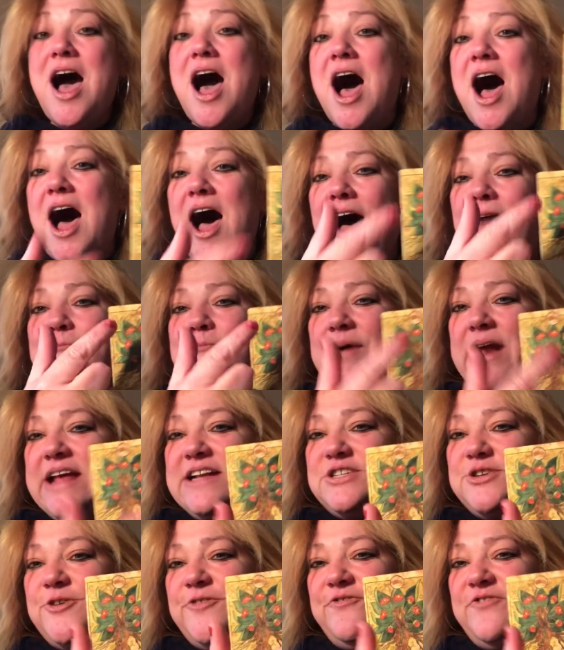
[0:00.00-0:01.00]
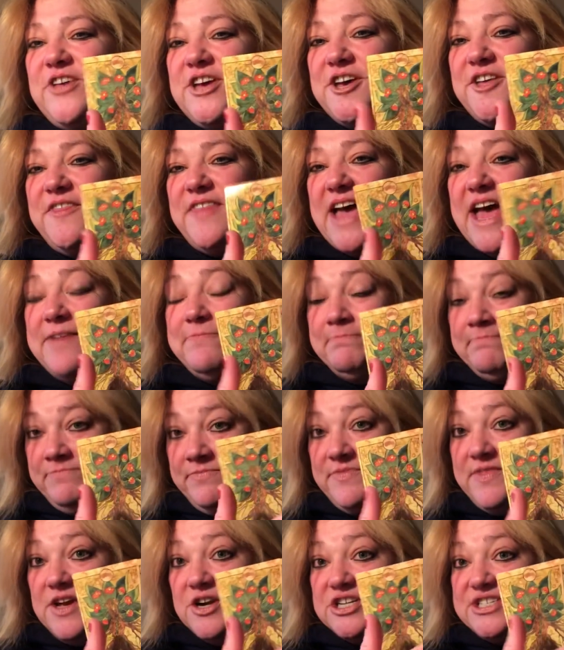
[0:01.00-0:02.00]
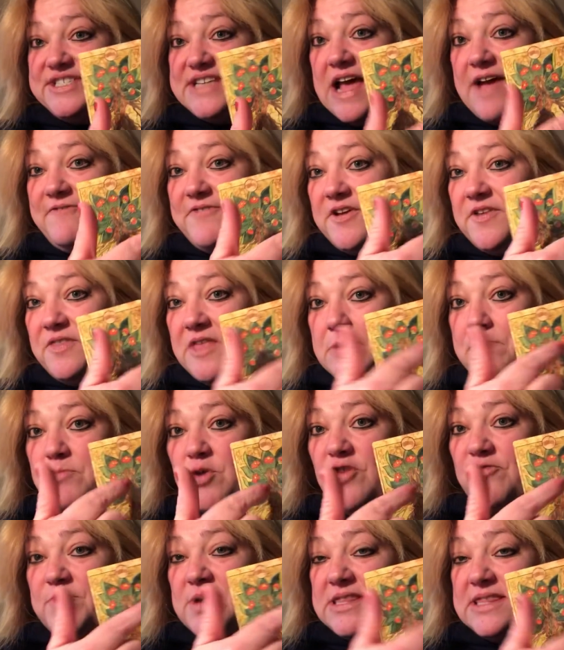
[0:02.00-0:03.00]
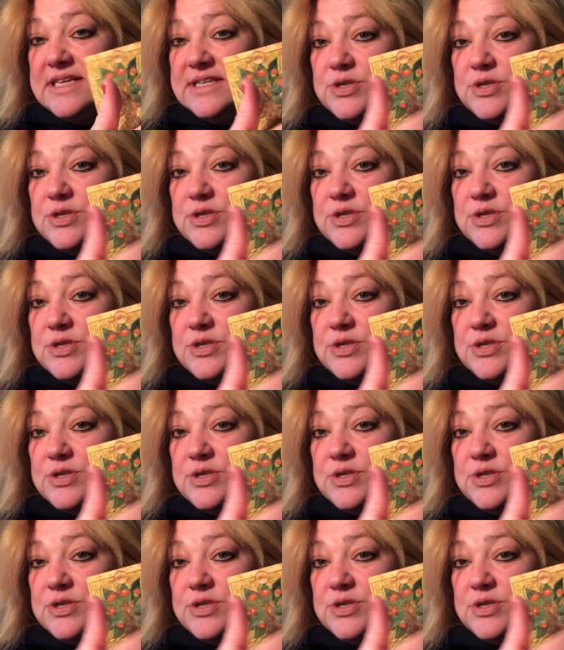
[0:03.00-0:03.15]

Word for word: Uh, but I do feel that there's definitely movement.